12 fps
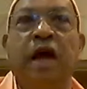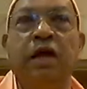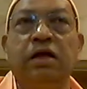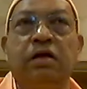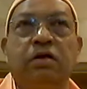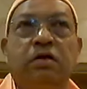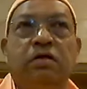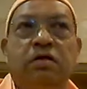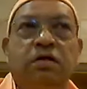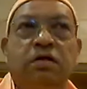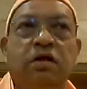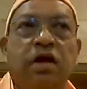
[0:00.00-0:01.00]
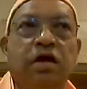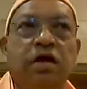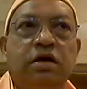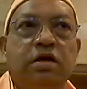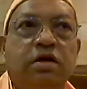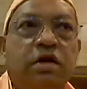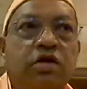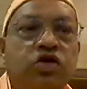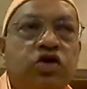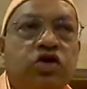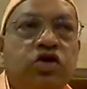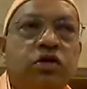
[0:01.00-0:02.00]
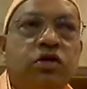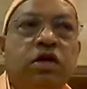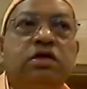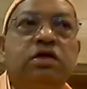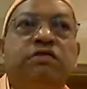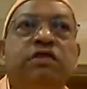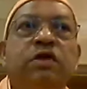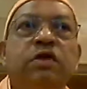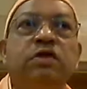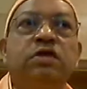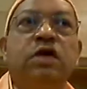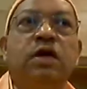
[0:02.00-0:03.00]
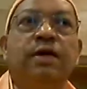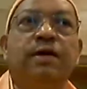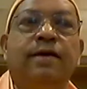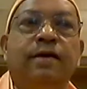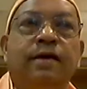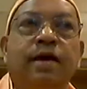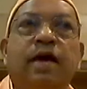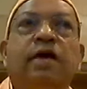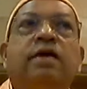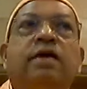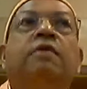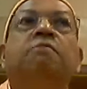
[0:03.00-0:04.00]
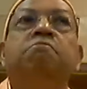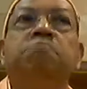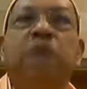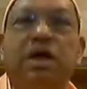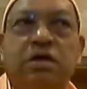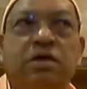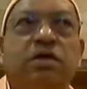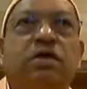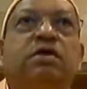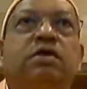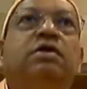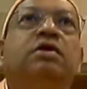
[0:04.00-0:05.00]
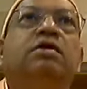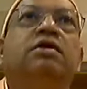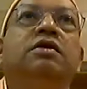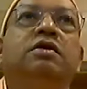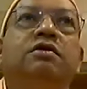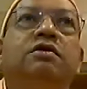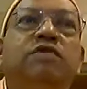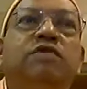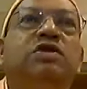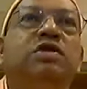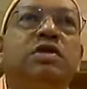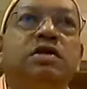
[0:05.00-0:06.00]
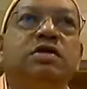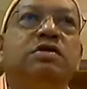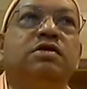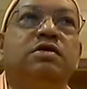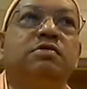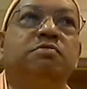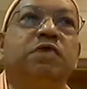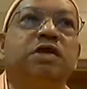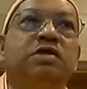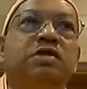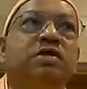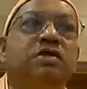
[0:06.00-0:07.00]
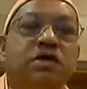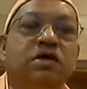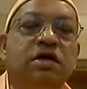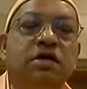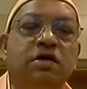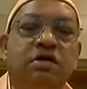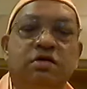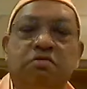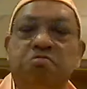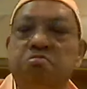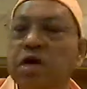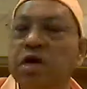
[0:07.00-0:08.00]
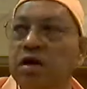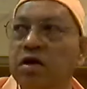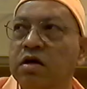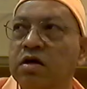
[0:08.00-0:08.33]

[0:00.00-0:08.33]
And like the illustration that's given is like butter, which is present in milk.